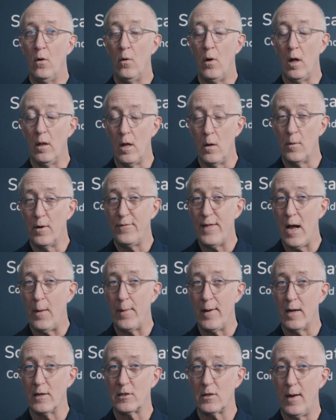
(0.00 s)
Along with that,
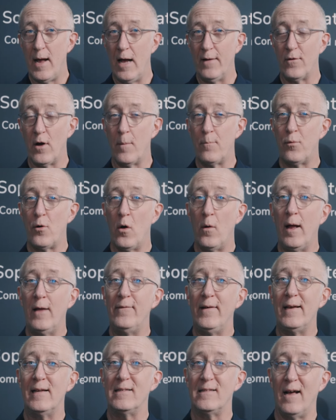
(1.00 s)
we also have our Pro
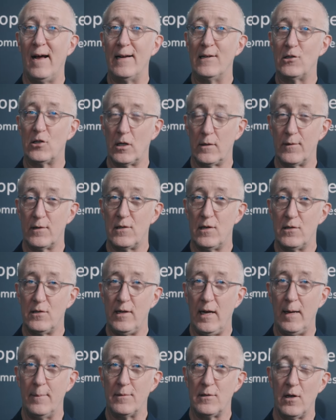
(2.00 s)
AV Design Services
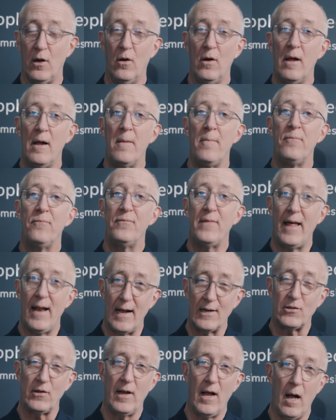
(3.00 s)
team. So that
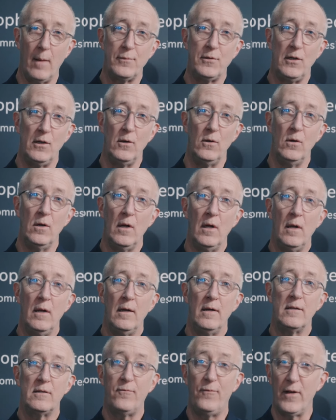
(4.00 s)
actually helps you
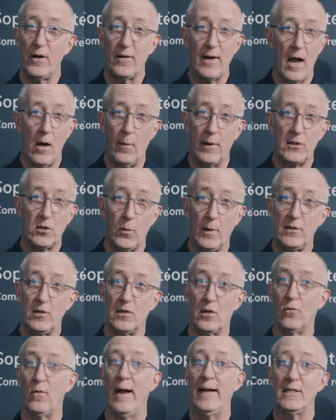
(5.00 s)
figure out which switch
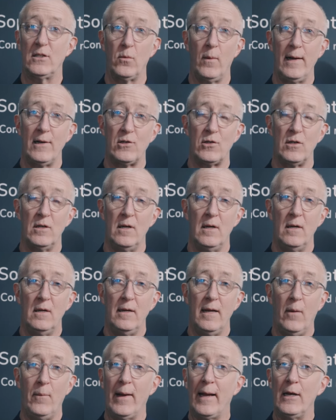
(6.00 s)
is the right switch.
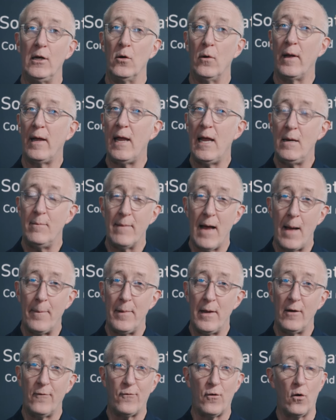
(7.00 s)
And we can do a heat
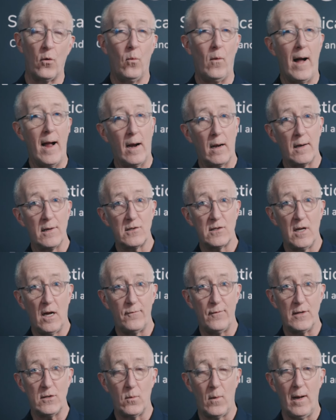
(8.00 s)
mapping for wireless
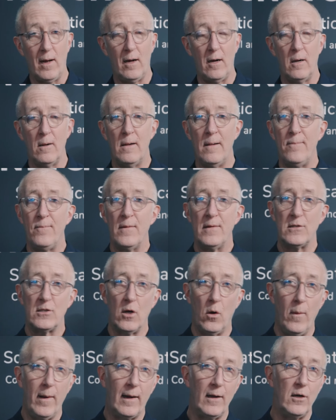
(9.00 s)
stuff as well.
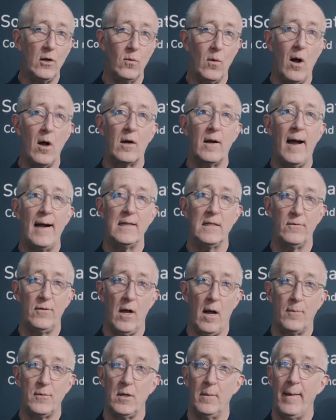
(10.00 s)
So we can do all kinds of
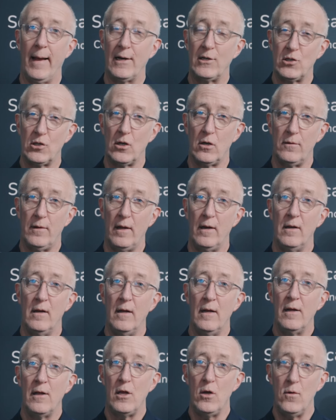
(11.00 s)
help to make sure that
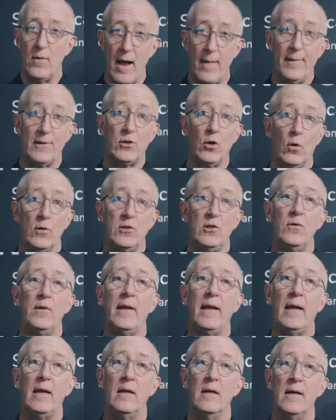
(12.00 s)
you have the tools you
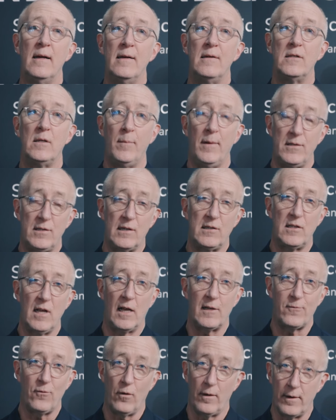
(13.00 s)
need to be
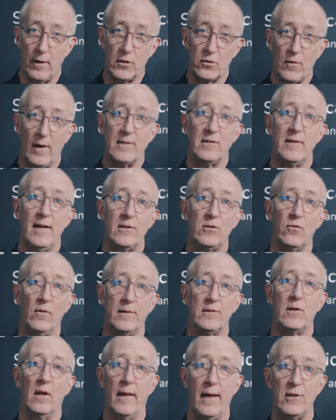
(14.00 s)
successful in those residential
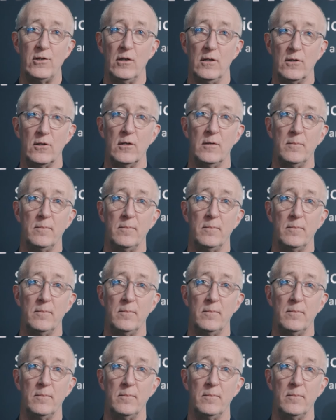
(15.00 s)
installations.